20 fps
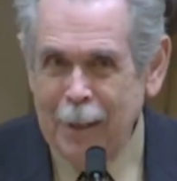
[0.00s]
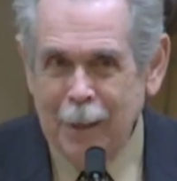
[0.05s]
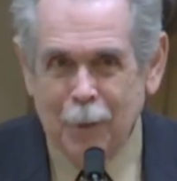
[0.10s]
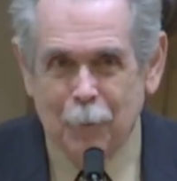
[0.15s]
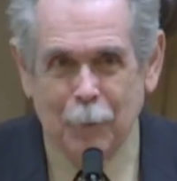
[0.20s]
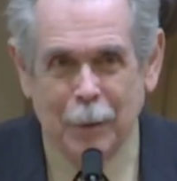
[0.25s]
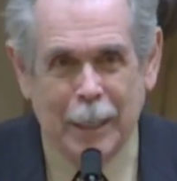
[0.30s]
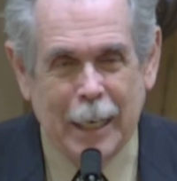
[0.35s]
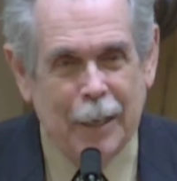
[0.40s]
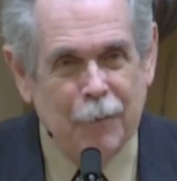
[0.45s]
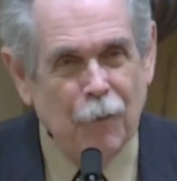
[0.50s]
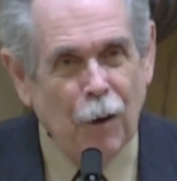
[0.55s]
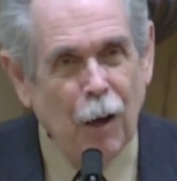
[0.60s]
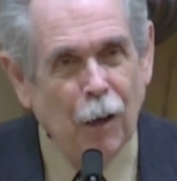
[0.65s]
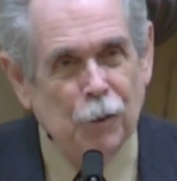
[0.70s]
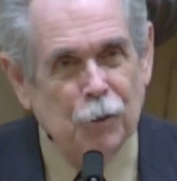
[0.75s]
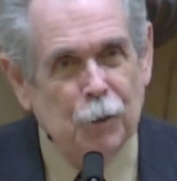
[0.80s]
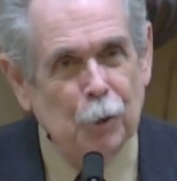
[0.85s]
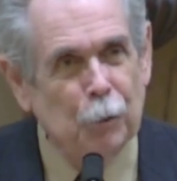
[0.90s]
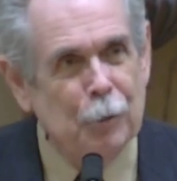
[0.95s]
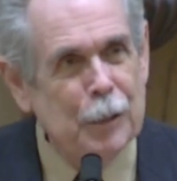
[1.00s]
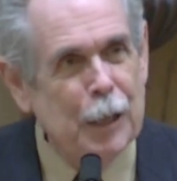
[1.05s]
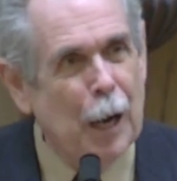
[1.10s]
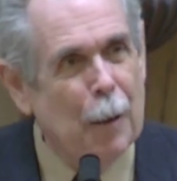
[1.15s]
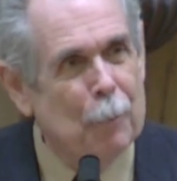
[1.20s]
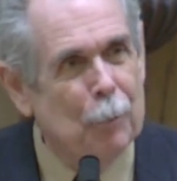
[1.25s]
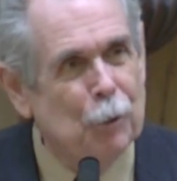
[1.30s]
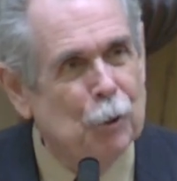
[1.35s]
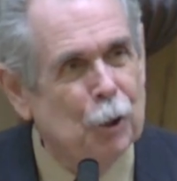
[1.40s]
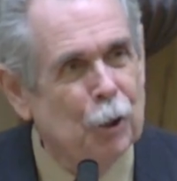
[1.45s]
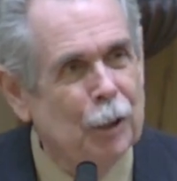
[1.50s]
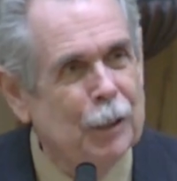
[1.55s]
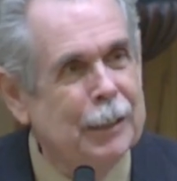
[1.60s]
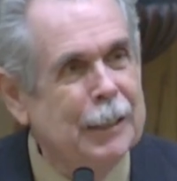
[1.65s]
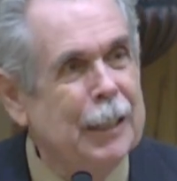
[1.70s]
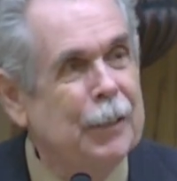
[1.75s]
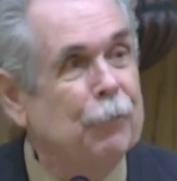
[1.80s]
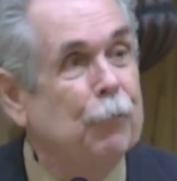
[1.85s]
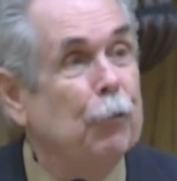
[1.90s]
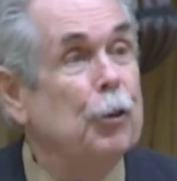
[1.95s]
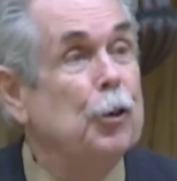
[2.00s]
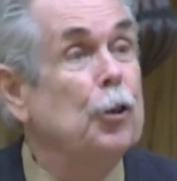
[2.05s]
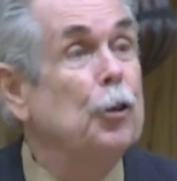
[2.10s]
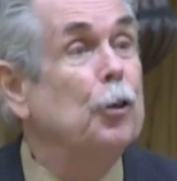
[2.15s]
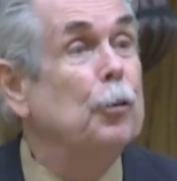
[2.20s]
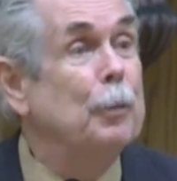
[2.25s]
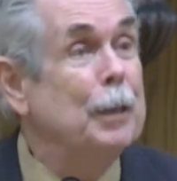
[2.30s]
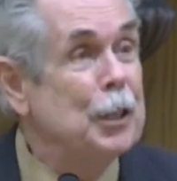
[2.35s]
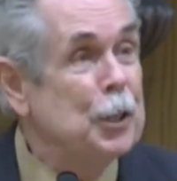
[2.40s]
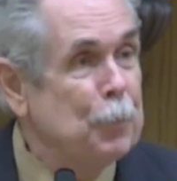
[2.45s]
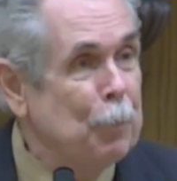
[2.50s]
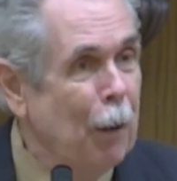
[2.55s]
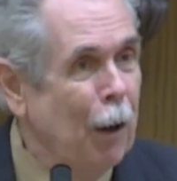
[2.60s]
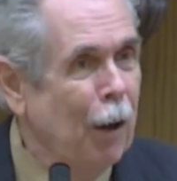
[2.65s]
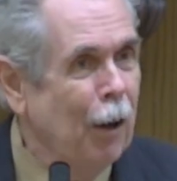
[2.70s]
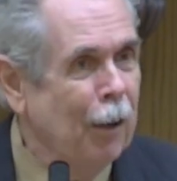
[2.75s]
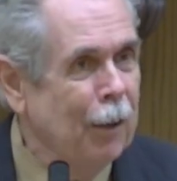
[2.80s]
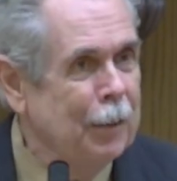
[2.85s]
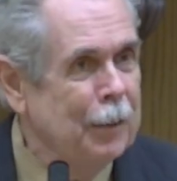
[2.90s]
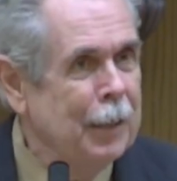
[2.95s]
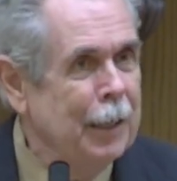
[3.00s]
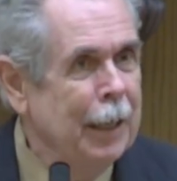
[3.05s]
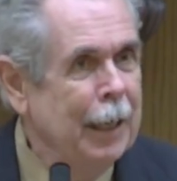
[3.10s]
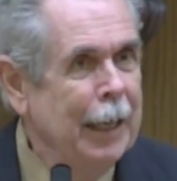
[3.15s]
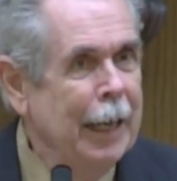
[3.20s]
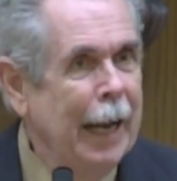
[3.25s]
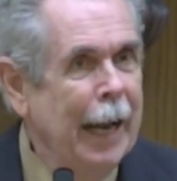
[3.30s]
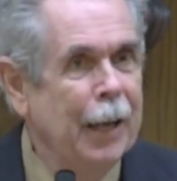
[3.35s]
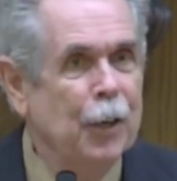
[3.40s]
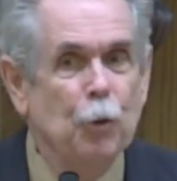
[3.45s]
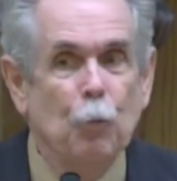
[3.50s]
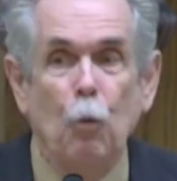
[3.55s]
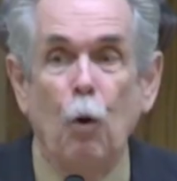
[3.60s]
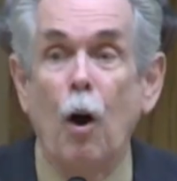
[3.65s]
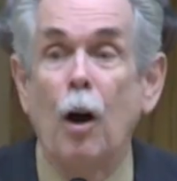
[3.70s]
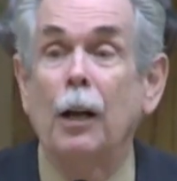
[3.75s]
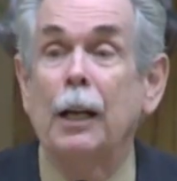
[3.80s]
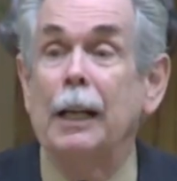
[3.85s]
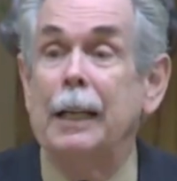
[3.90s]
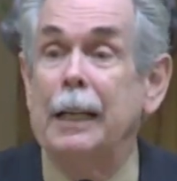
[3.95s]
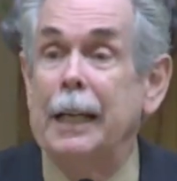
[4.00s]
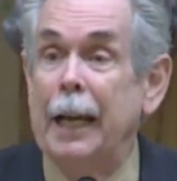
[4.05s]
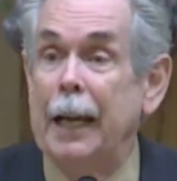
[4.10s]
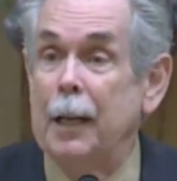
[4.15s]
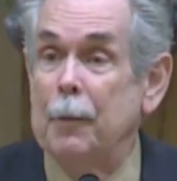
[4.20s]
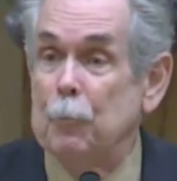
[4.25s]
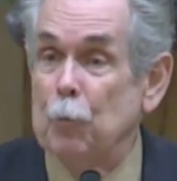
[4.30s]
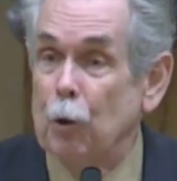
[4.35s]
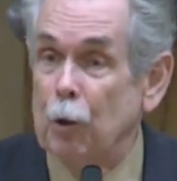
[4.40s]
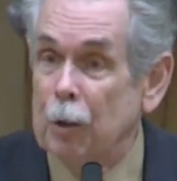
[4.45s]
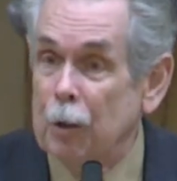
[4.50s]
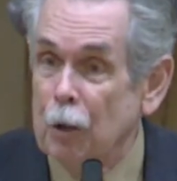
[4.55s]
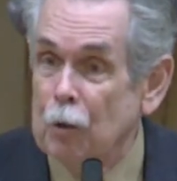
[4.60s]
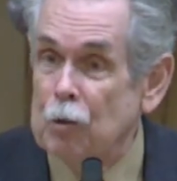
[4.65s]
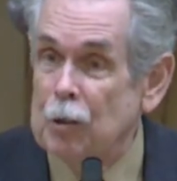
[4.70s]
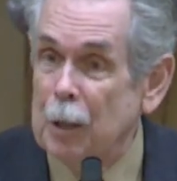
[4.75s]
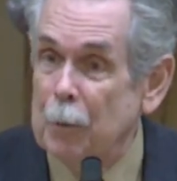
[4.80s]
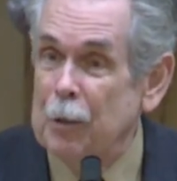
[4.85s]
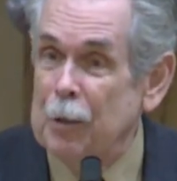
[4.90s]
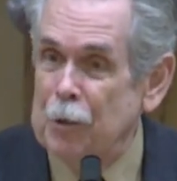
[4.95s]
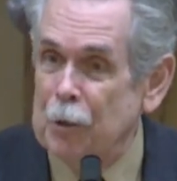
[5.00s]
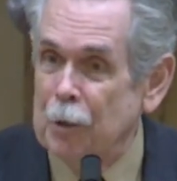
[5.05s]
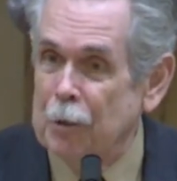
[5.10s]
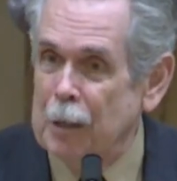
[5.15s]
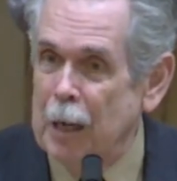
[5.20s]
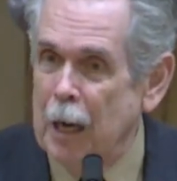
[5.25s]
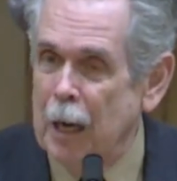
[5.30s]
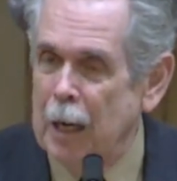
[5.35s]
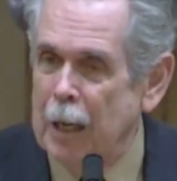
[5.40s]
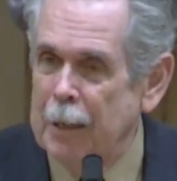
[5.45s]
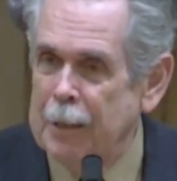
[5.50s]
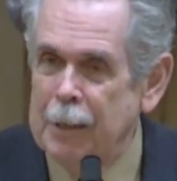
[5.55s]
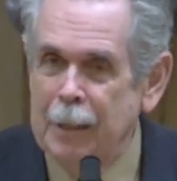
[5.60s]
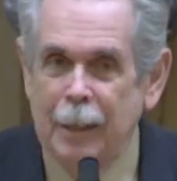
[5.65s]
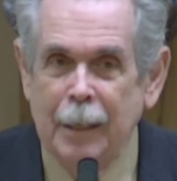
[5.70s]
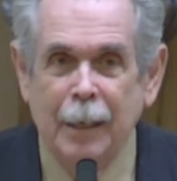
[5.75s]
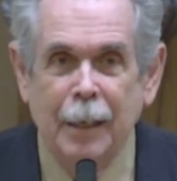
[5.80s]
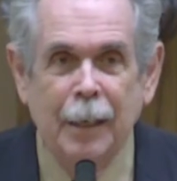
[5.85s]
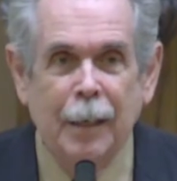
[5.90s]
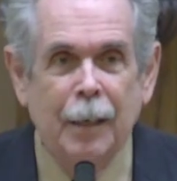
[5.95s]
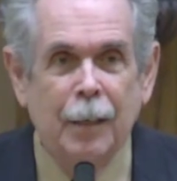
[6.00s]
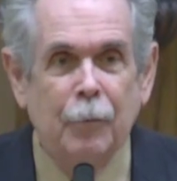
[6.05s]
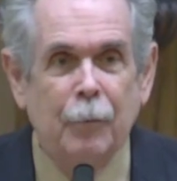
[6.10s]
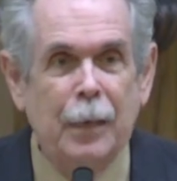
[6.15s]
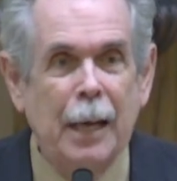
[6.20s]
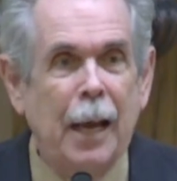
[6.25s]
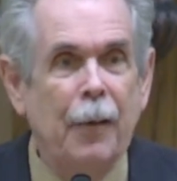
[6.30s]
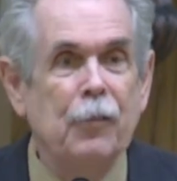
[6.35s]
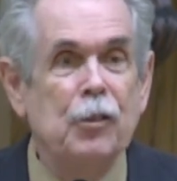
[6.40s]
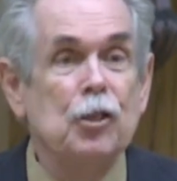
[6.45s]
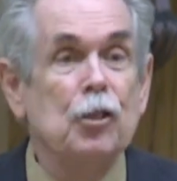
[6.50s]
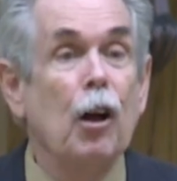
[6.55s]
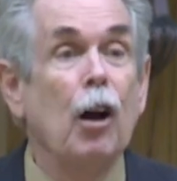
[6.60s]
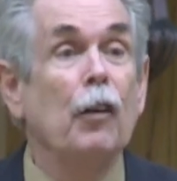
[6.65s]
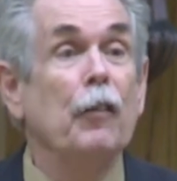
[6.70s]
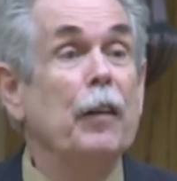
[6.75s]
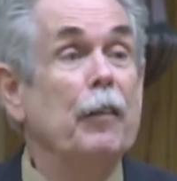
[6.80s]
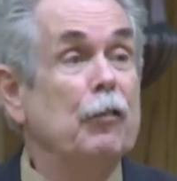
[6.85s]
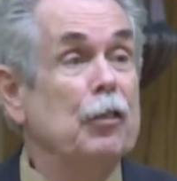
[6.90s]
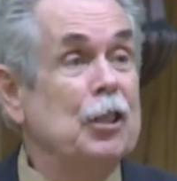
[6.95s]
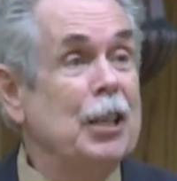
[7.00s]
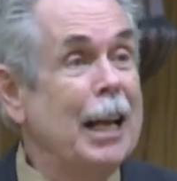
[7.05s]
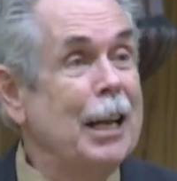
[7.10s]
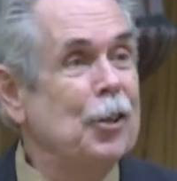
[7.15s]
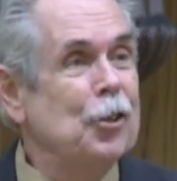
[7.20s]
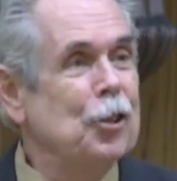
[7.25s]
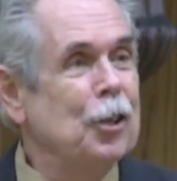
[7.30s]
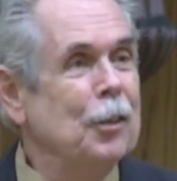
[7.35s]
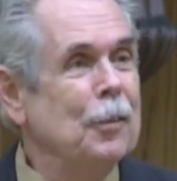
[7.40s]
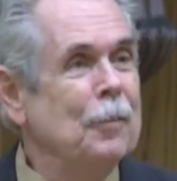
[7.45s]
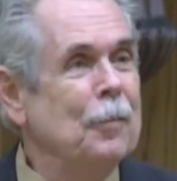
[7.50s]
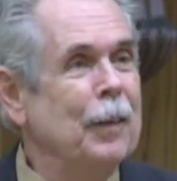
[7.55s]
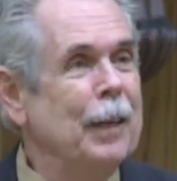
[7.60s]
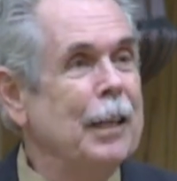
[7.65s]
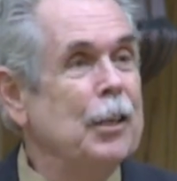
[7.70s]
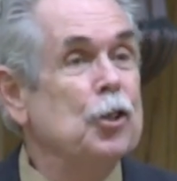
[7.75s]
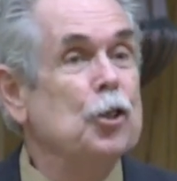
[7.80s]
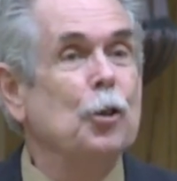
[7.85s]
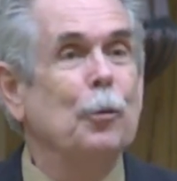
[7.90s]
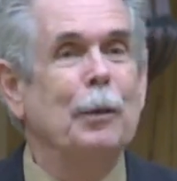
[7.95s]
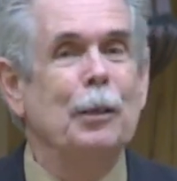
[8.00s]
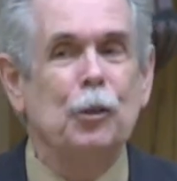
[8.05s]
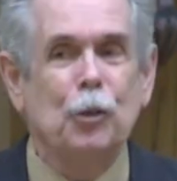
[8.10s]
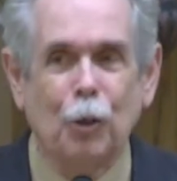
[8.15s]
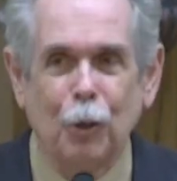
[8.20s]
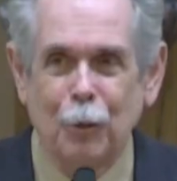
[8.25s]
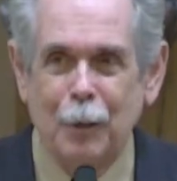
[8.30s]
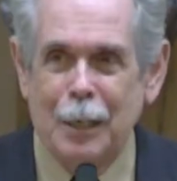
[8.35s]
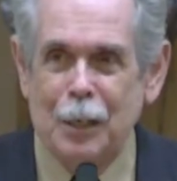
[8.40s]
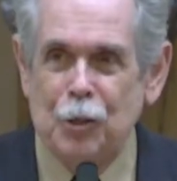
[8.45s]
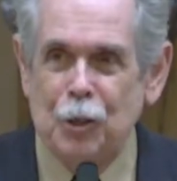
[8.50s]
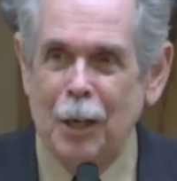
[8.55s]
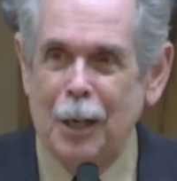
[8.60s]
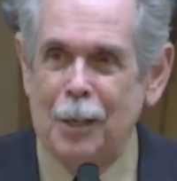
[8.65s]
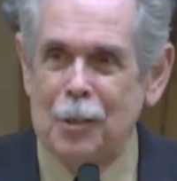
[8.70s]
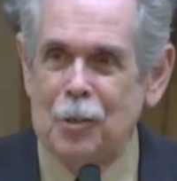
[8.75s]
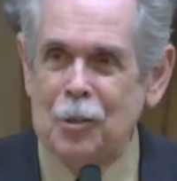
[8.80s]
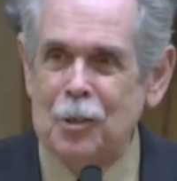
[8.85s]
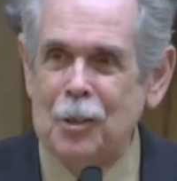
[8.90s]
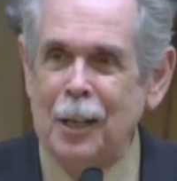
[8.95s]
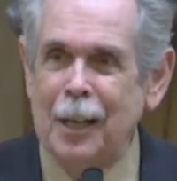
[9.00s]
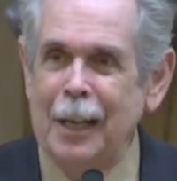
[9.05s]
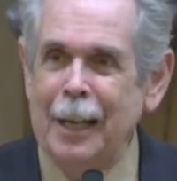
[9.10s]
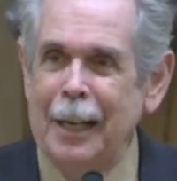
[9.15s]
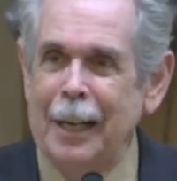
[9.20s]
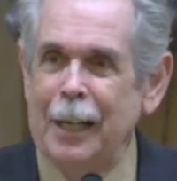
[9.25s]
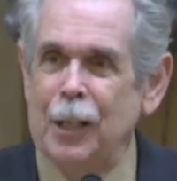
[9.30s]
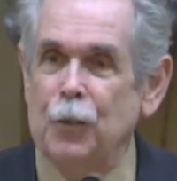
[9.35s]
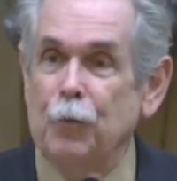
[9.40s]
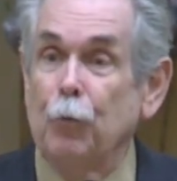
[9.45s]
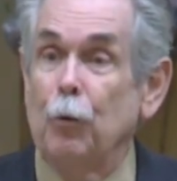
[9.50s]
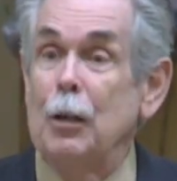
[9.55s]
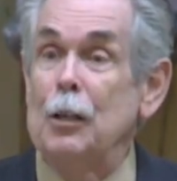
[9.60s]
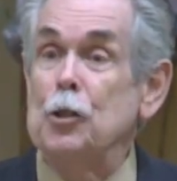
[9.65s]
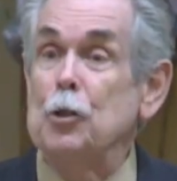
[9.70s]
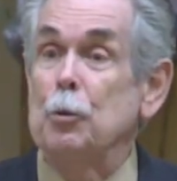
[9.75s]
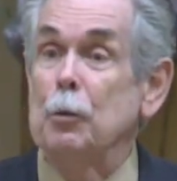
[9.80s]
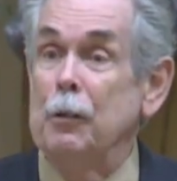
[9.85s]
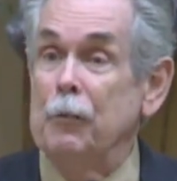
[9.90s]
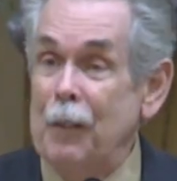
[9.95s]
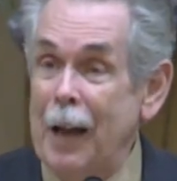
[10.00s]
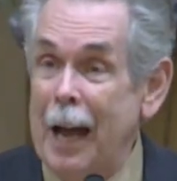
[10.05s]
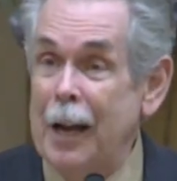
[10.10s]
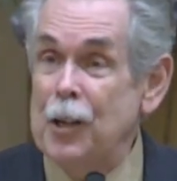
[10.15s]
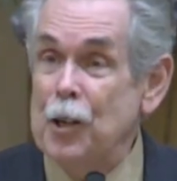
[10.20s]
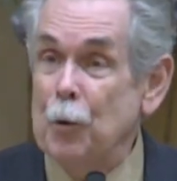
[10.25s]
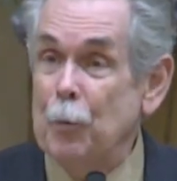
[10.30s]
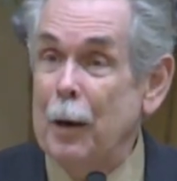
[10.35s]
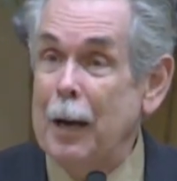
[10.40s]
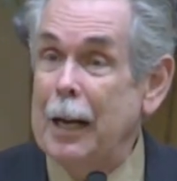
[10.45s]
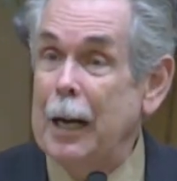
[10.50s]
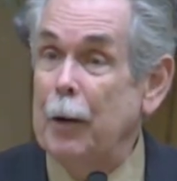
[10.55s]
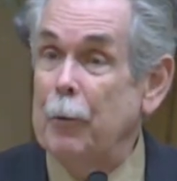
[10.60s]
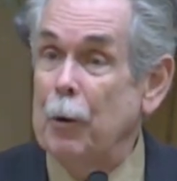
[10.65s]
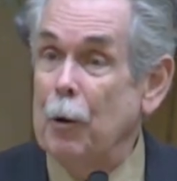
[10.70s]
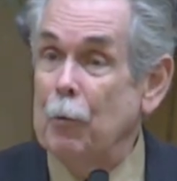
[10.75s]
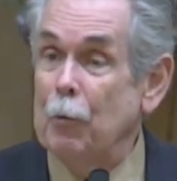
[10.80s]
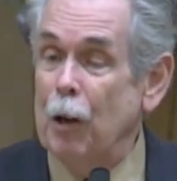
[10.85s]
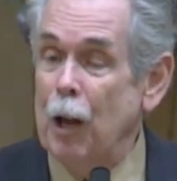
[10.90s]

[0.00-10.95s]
we give also the opportunity for you to respond and to walk again more closely with your God. We have a song of invitation. It's to encourage us, it's for us to evaluate our own